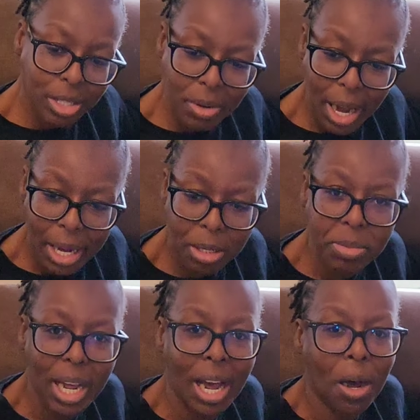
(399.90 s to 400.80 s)
2
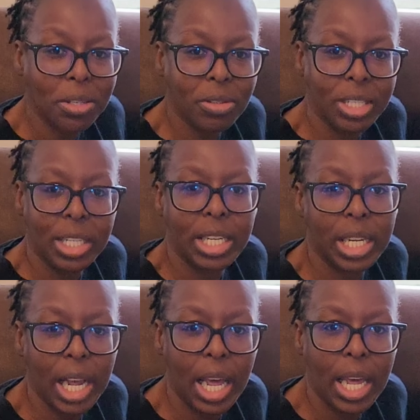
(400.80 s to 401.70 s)
items. I also did
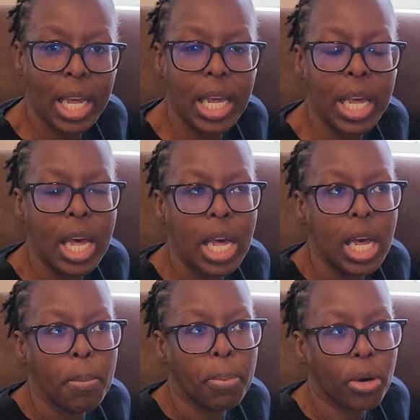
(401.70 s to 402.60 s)
get a
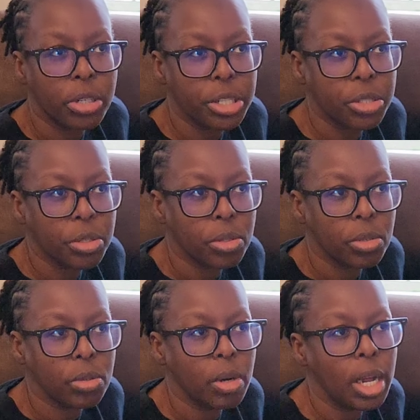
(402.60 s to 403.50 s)

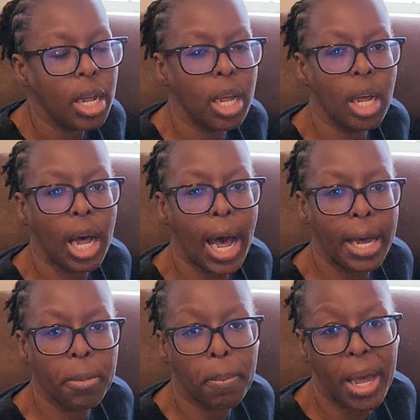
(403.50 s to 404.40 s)
personal
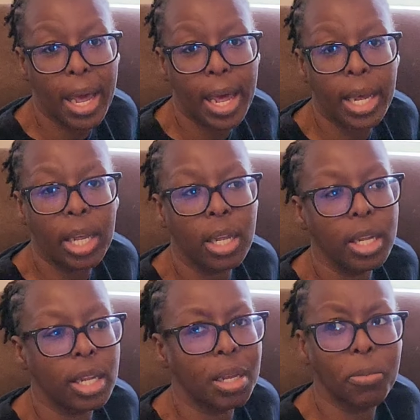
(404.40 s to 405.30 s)
item bag.
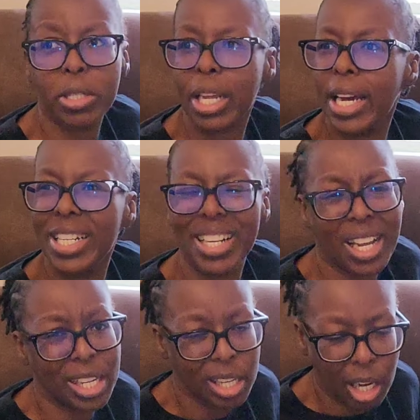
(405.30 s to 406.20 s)
It was like
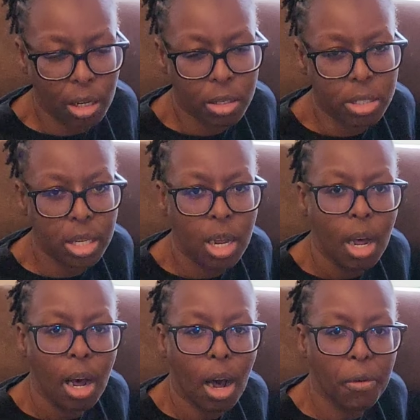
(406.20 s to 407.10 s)

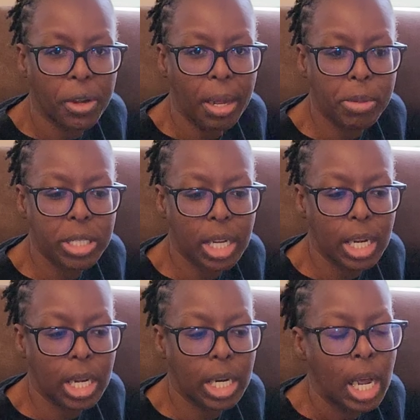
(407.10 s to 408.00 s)
$9 off of
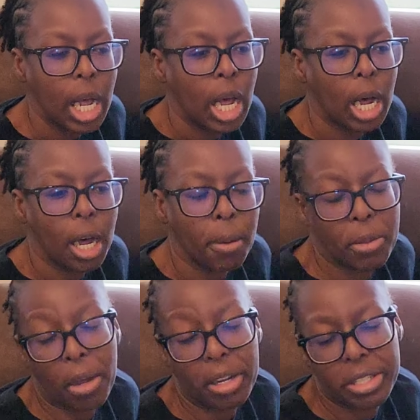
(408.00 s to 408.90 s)
Amazon.
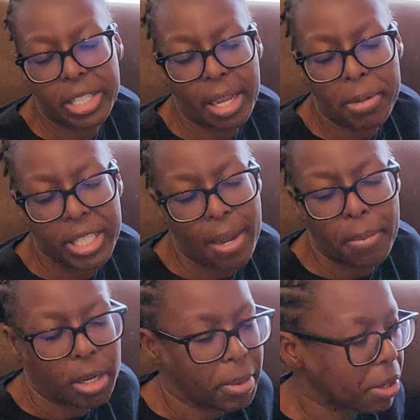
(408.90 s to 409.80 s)
Y'all hear Sammy tapping in the